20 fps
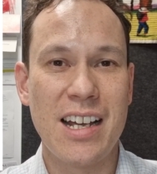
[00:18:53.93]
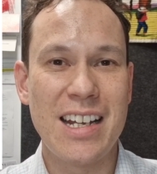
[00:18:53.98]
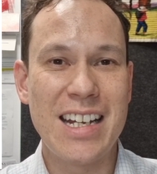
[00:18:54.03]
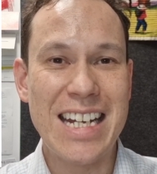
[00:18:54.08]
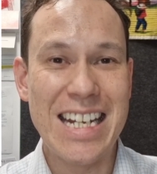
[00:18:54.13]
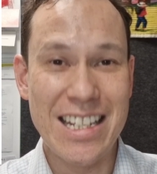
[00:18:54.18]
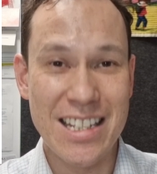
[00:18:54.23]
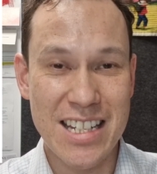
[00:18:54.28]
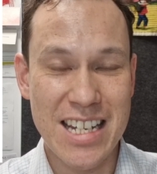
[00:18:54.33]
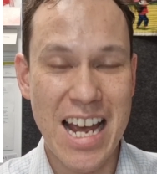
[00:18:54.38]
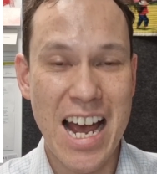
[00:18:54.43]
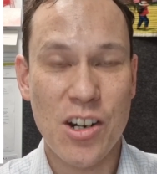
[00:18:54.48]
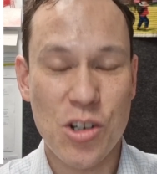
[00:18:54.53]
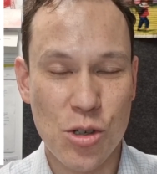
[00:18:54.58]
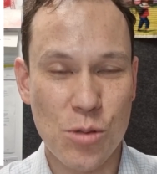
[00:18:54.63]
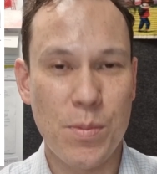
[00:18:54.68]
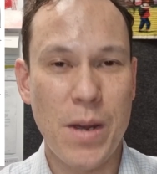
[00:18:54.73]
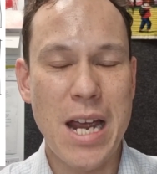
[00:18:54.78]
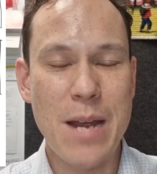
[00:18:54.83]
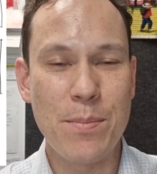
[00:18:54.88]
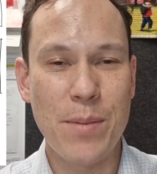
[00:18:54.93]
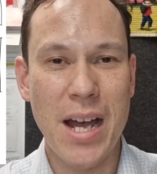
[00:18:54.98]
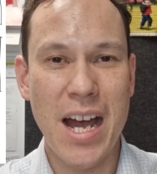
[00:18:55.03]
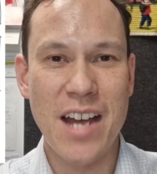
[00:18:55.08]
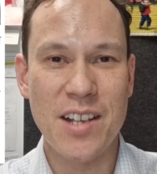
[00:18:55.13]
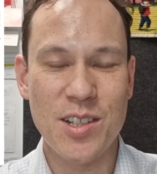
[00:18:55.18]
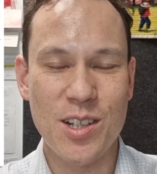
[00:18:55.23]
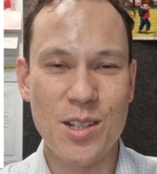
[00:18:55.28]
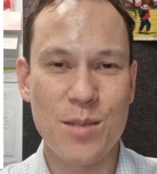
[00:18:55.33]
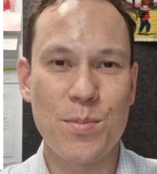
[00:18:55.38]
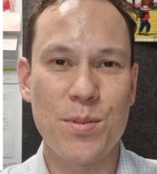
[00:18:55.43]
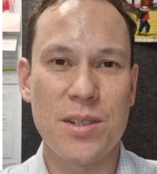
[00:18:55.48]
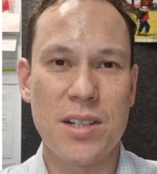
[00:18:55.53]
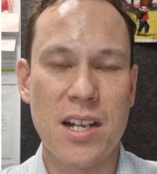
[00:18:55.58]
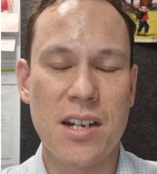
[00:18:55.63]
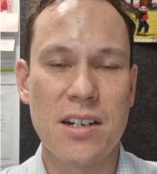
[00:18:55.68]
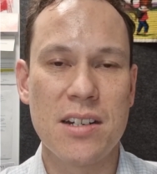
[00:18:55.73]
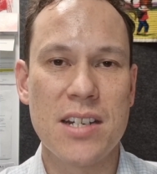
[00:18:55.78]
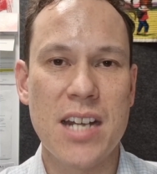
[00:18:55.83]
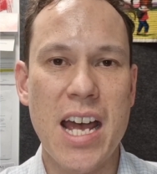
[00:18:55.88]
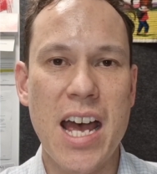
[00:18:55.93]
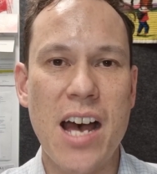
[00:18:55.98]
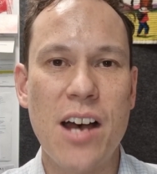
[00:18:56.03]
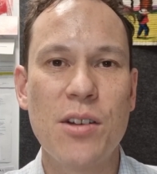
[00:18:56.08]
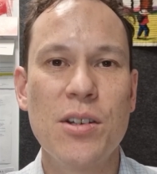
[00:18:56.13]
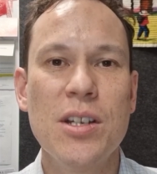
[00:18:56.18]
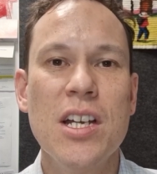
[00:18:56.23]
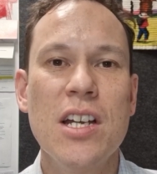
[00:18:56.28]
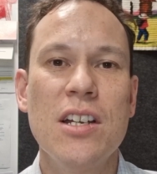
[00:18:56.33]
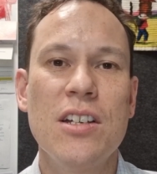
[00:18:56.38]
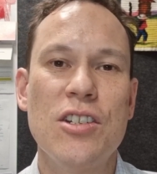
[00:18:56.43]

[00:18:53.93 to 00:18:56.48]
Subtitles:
in the actual paper as it's presented now,